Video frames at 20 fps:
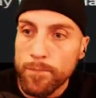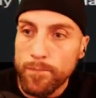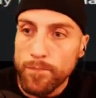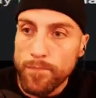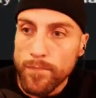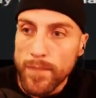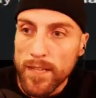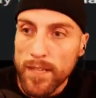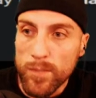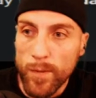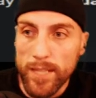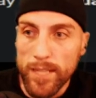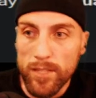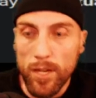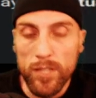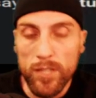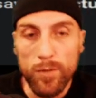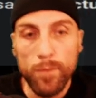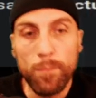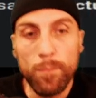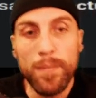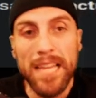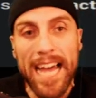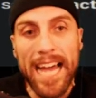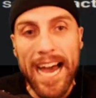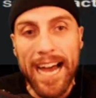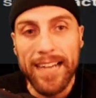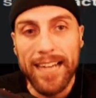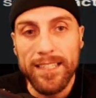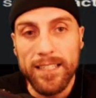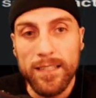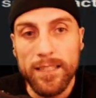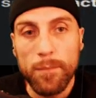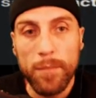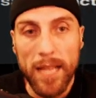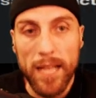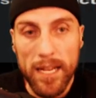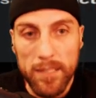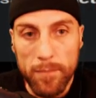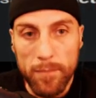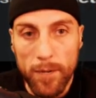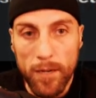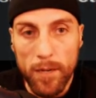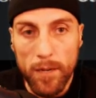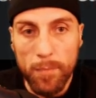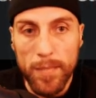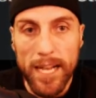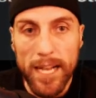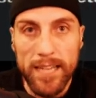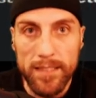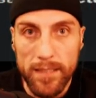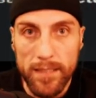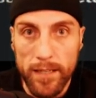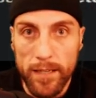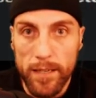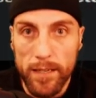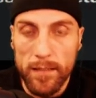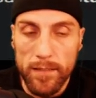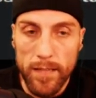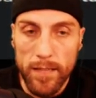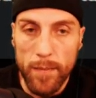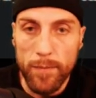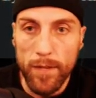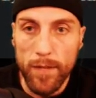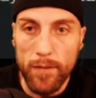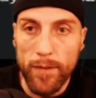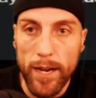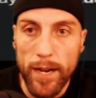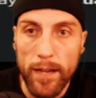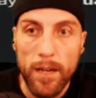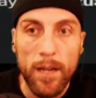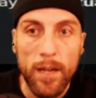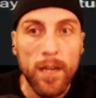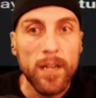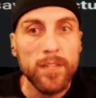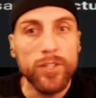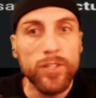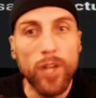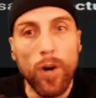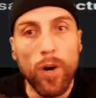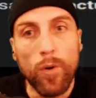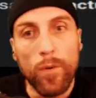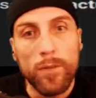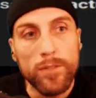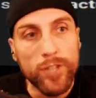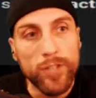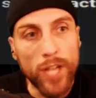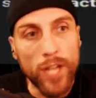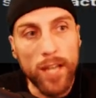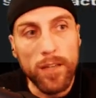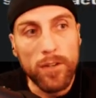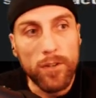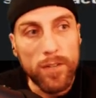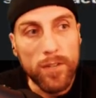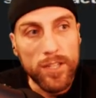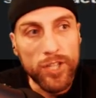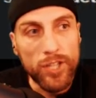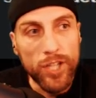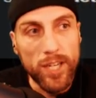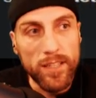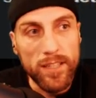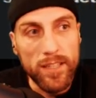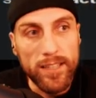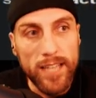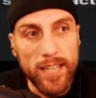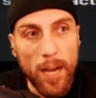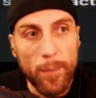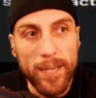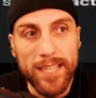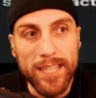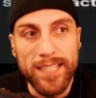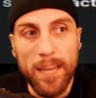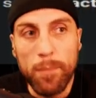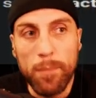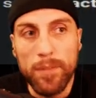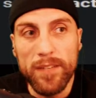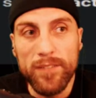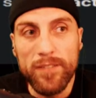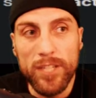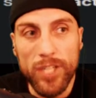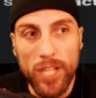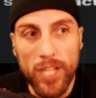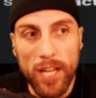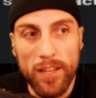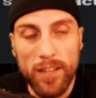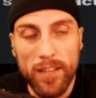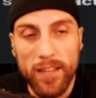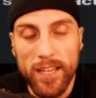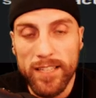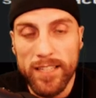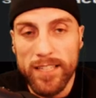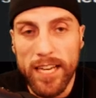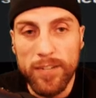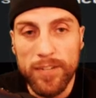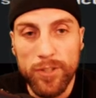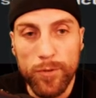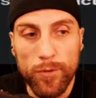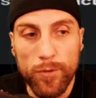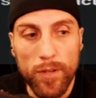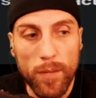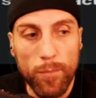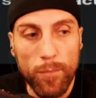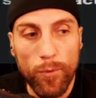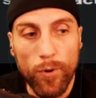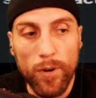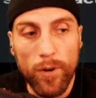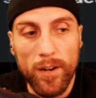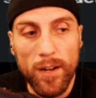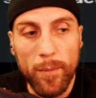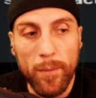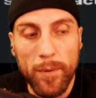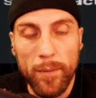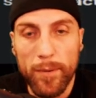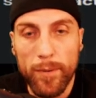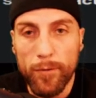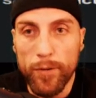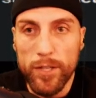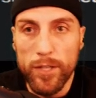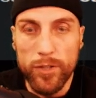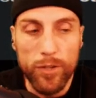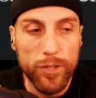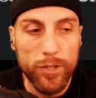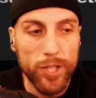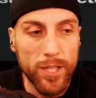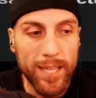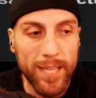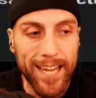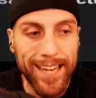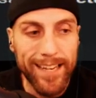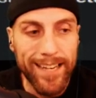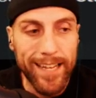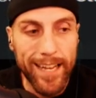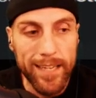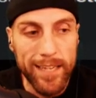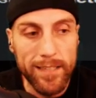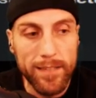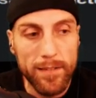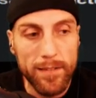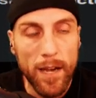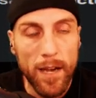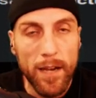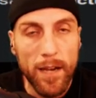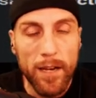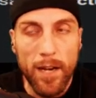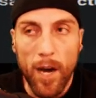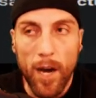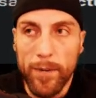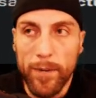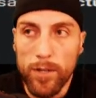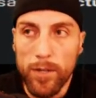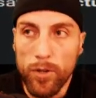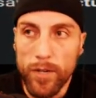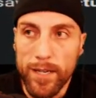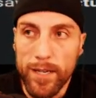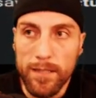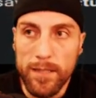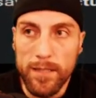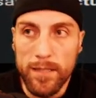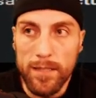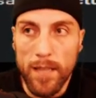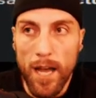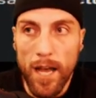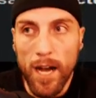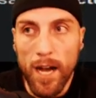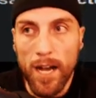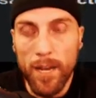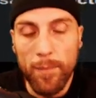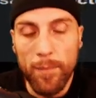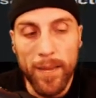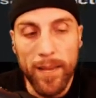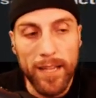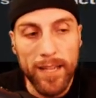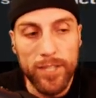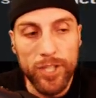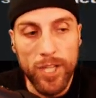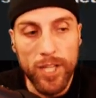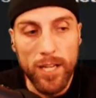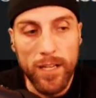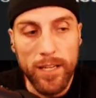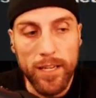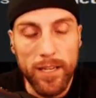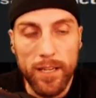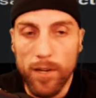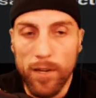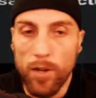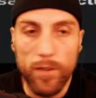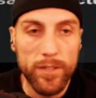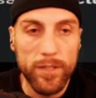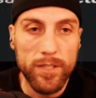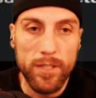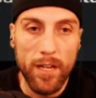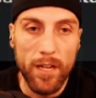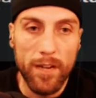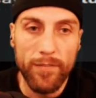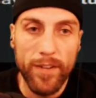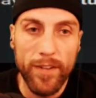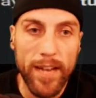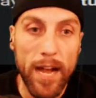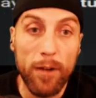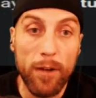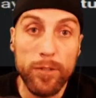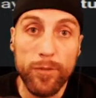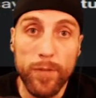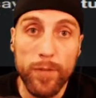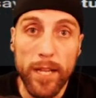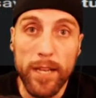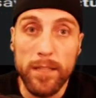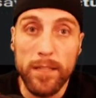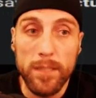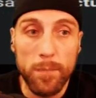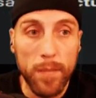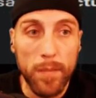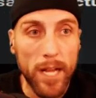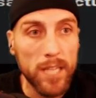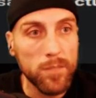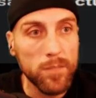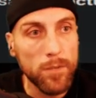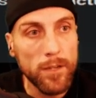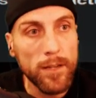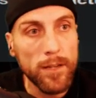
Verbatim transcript: That's why it starts with plasma, plastic, same thing, right? So Jellicle, let's check this out because I believe the jelly thing is actually really important. I'm going to be researching that next. I'm going to look into slime and jelly and all this stuff and how it's related to plasma.